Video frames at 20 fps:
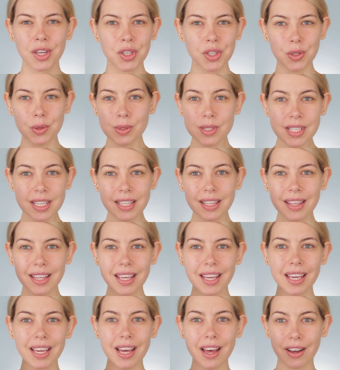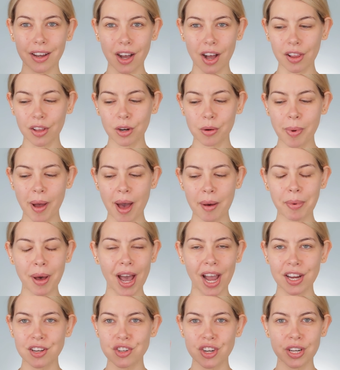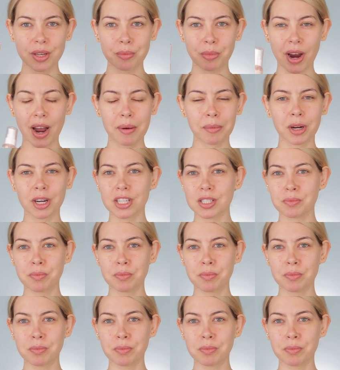using the ColourPop Hydrating Primer is